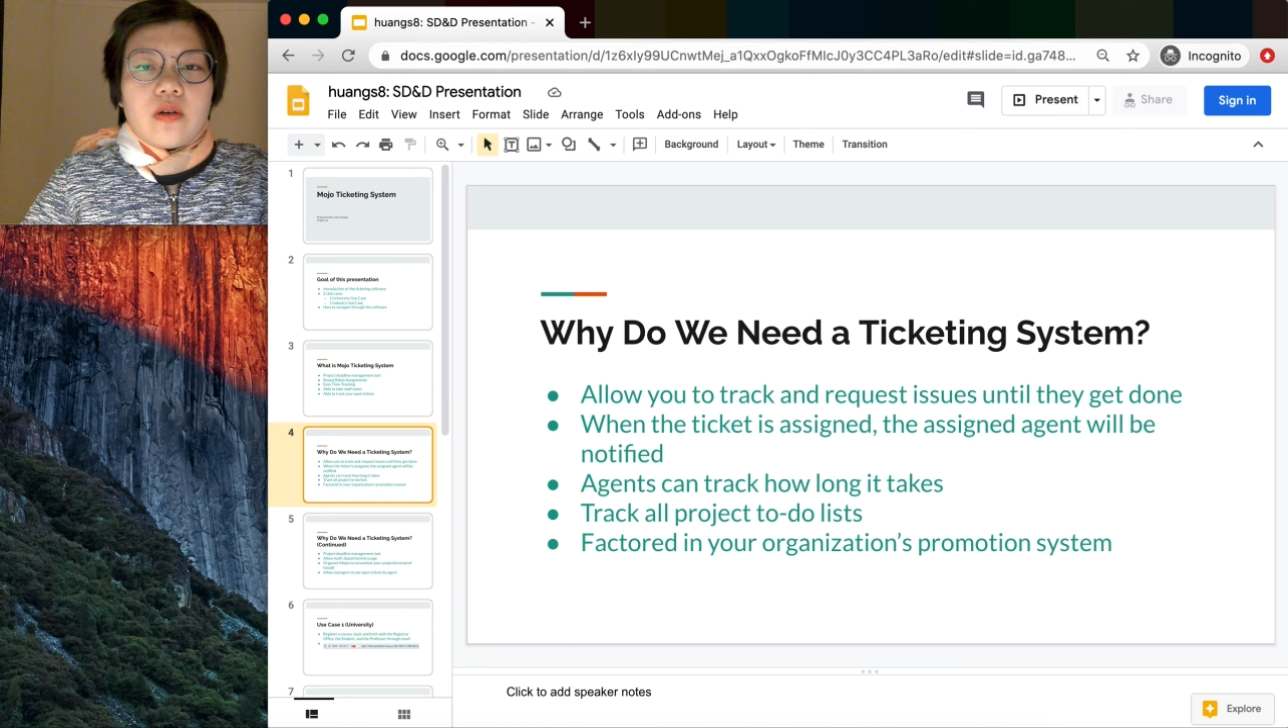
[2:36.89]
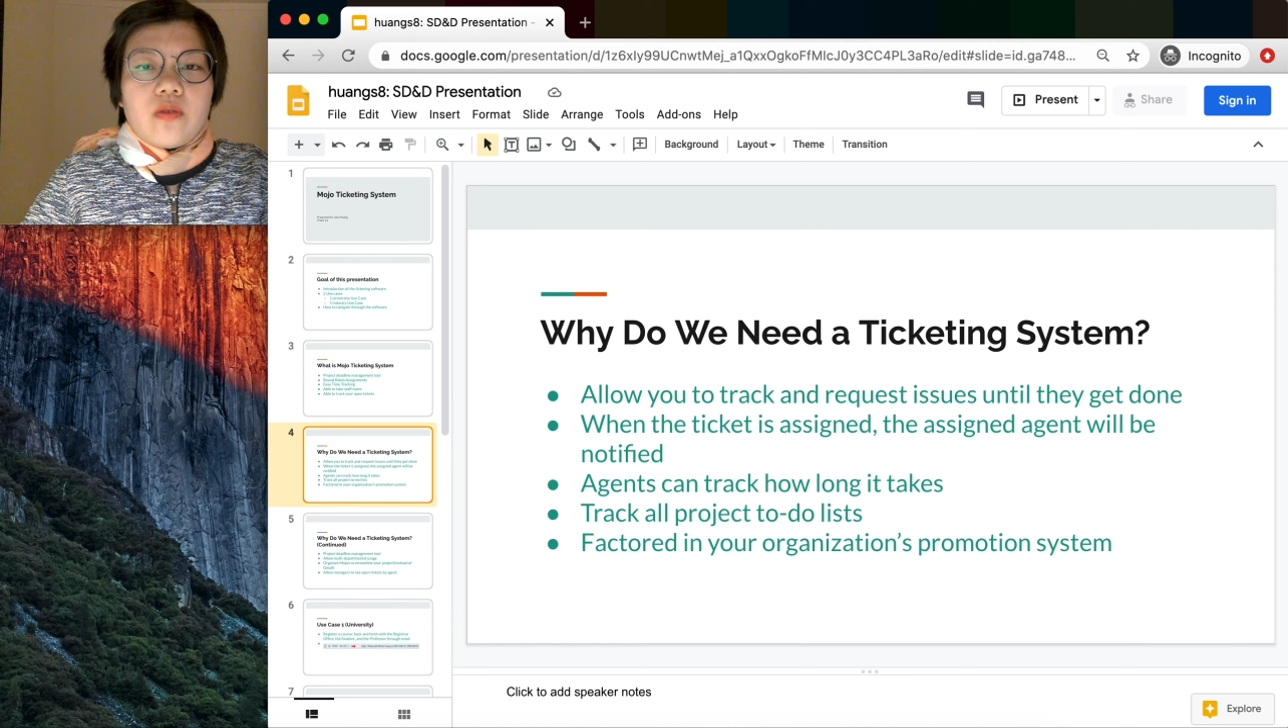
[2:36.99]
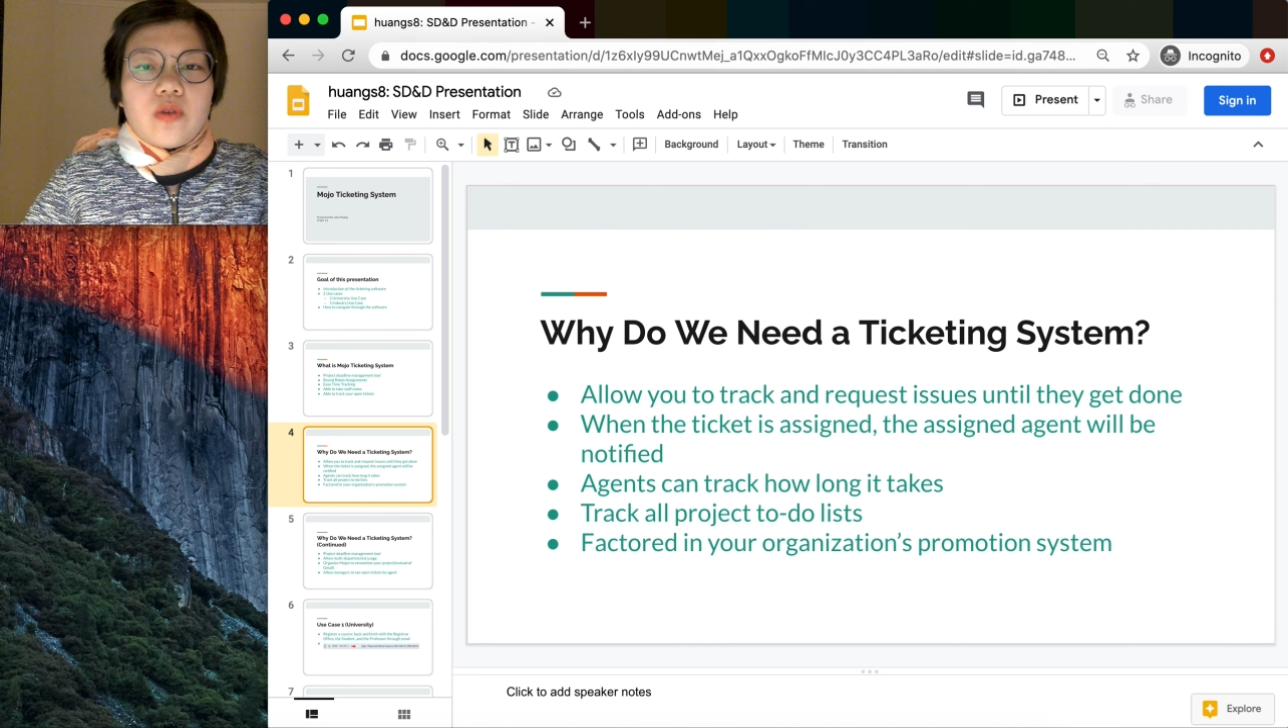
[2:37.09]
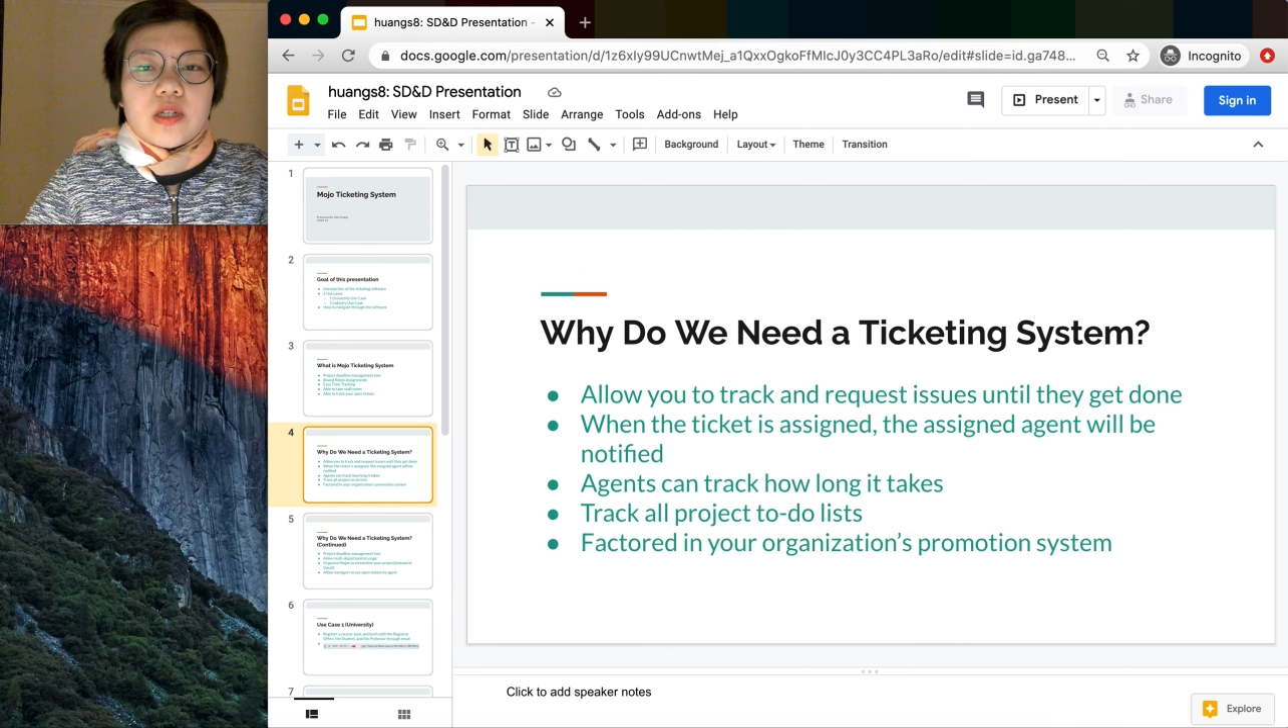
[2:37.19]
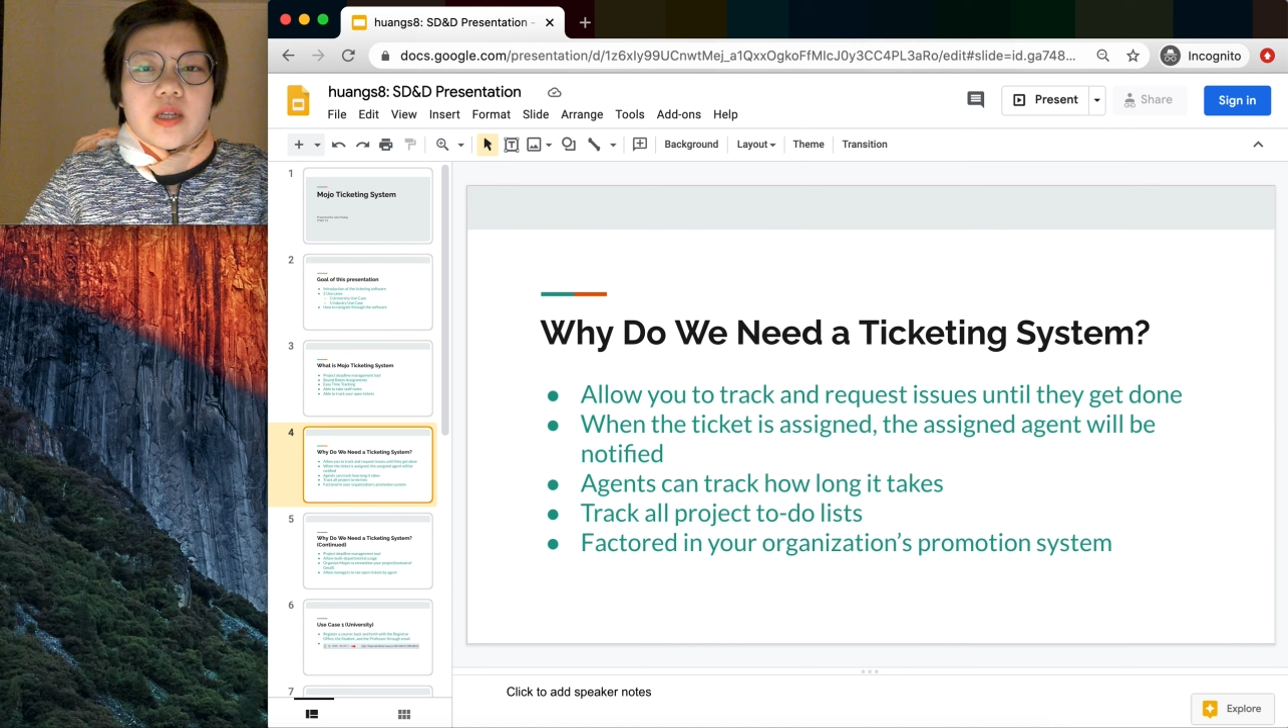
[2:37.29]

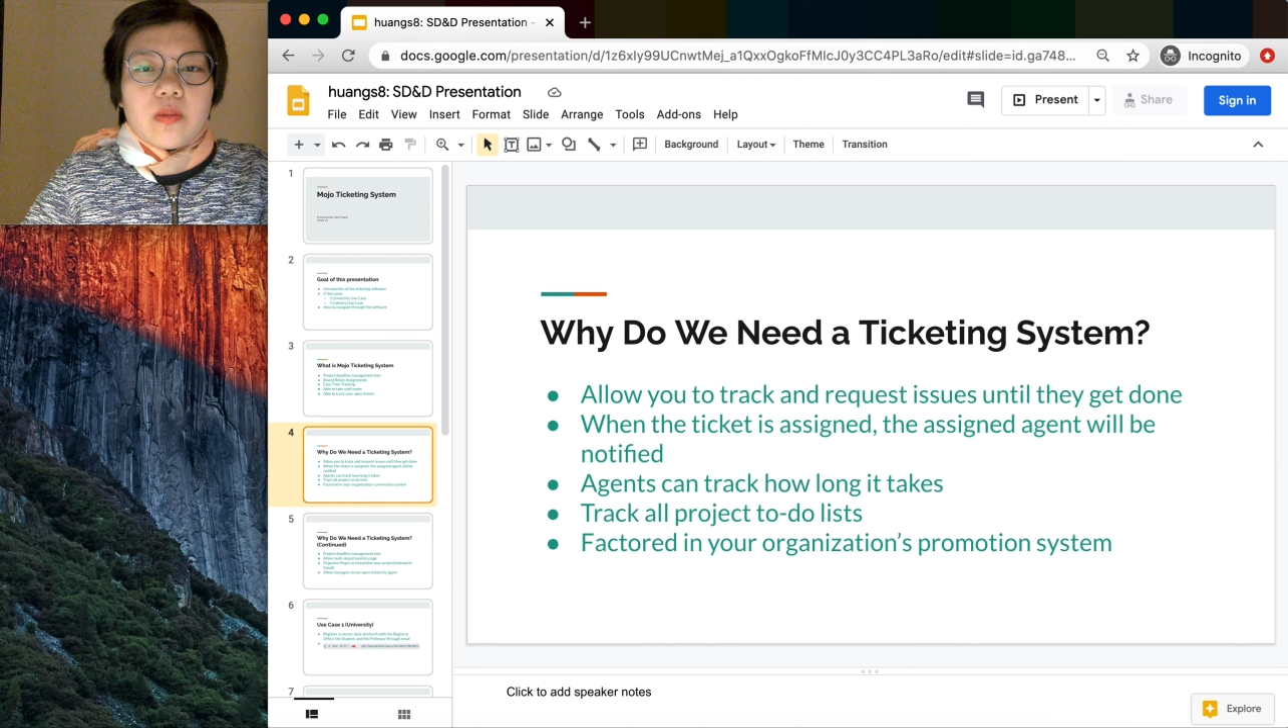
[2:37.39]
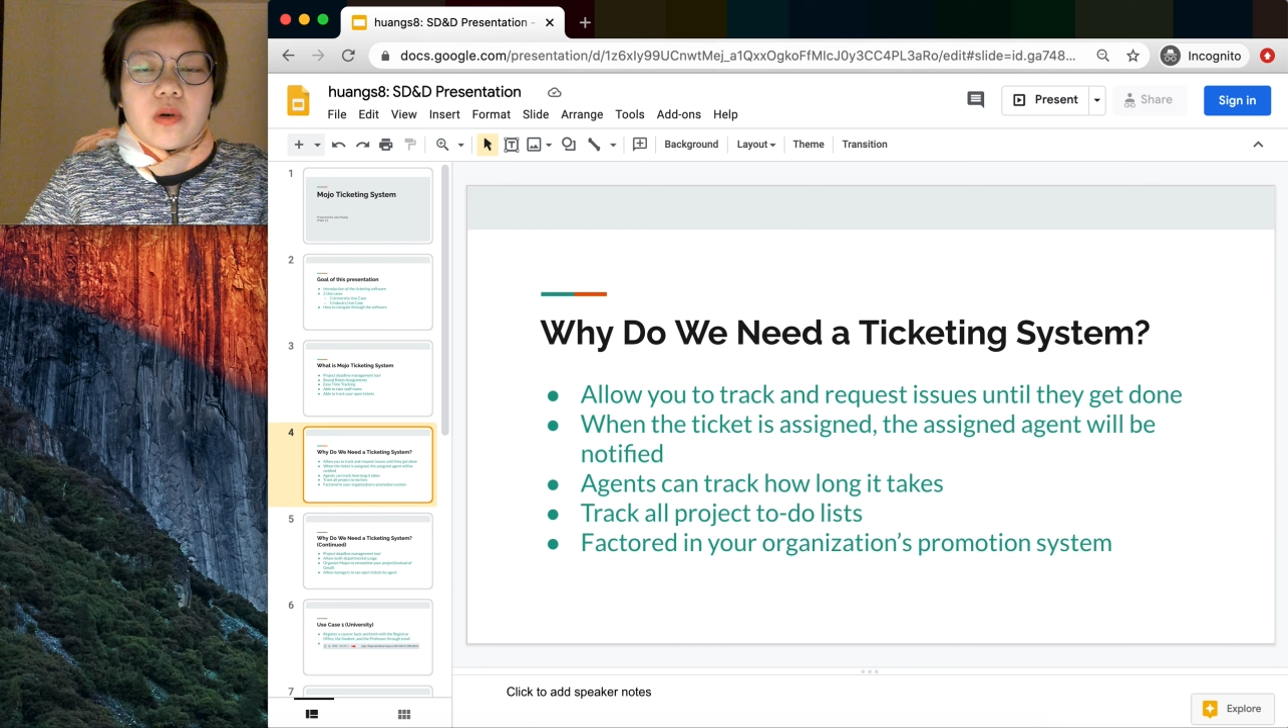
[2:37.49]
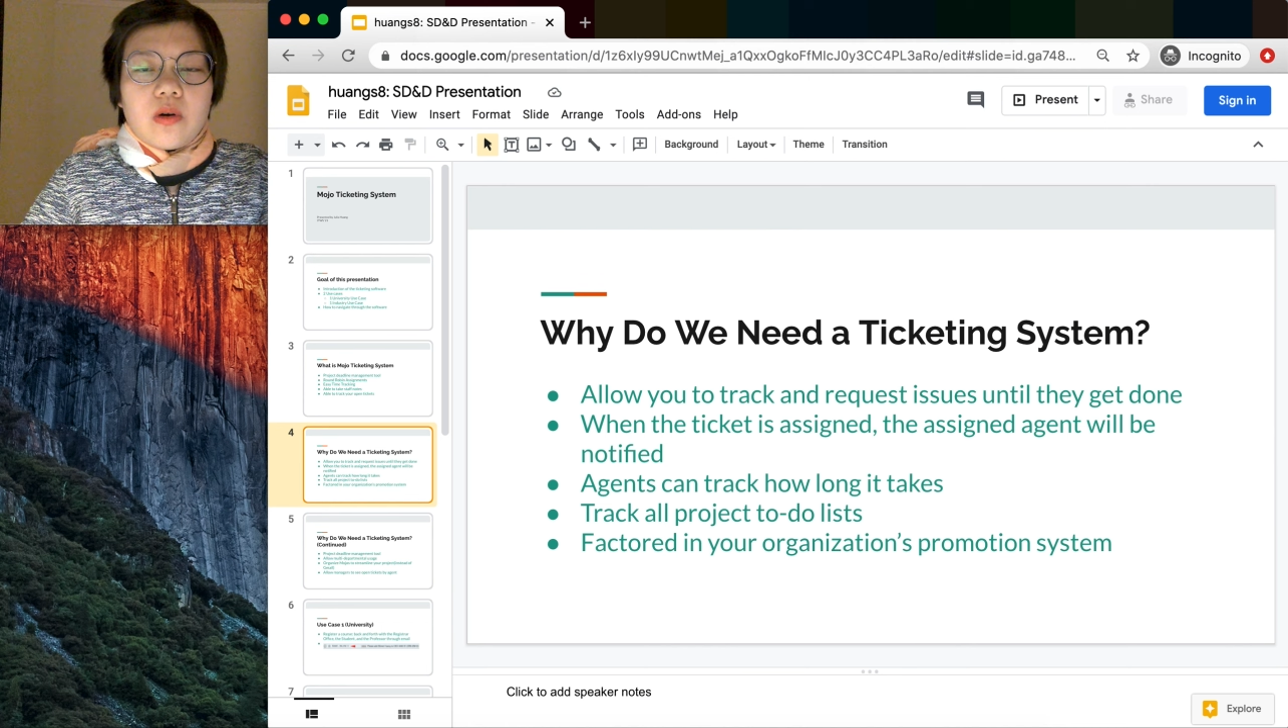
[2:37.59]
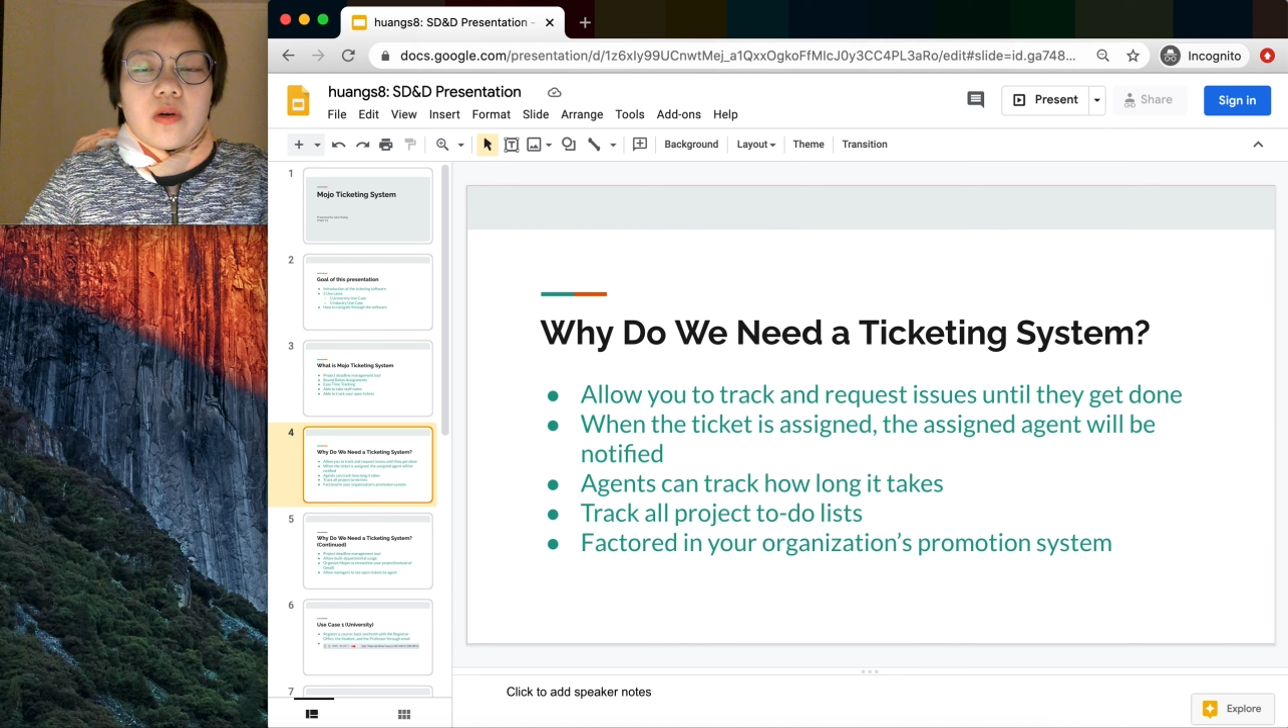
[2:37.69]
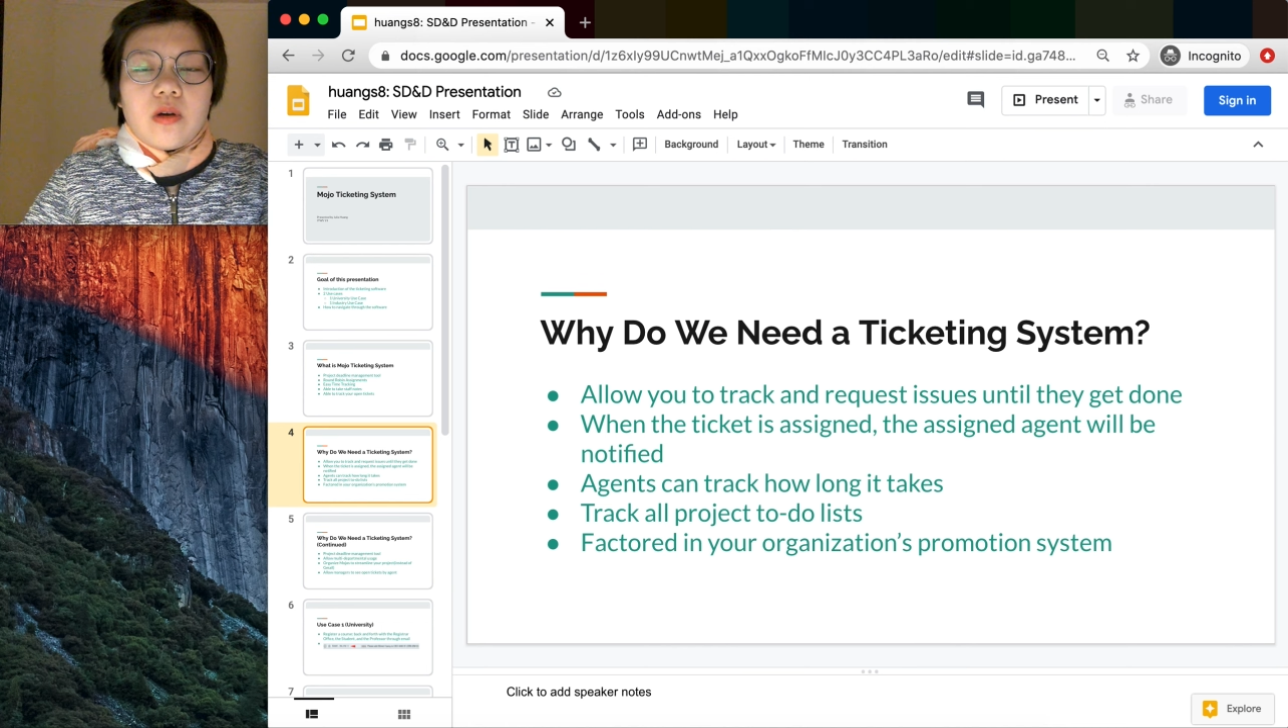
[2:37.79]
for
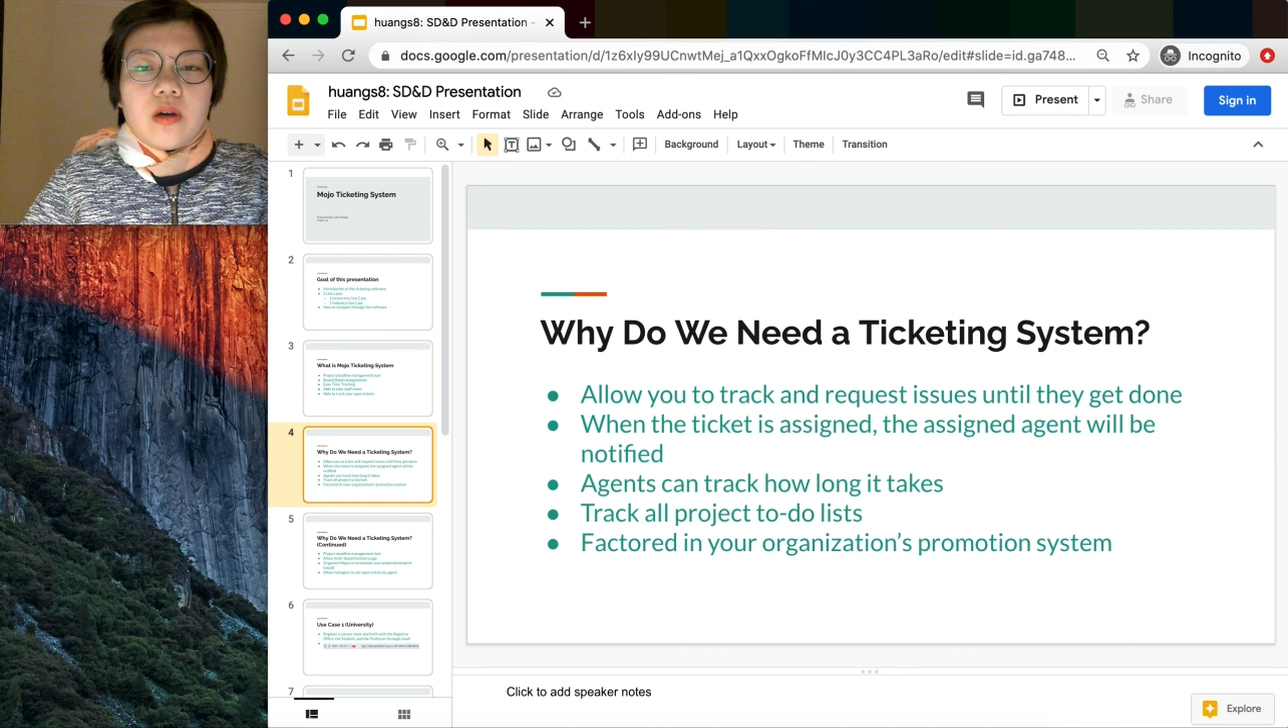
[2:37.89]
example,